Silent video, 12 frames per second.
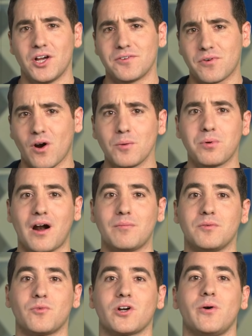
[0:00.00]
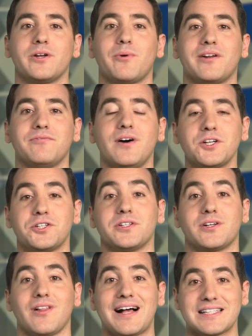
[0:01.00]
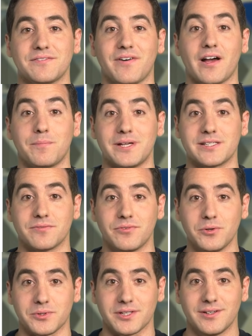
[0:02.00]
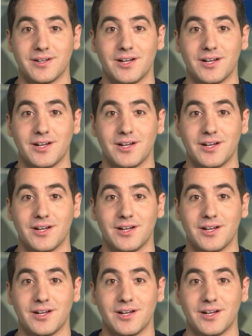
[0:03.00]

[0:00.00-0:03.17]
For our problem, we're going to write a function to classify a piece of fruit.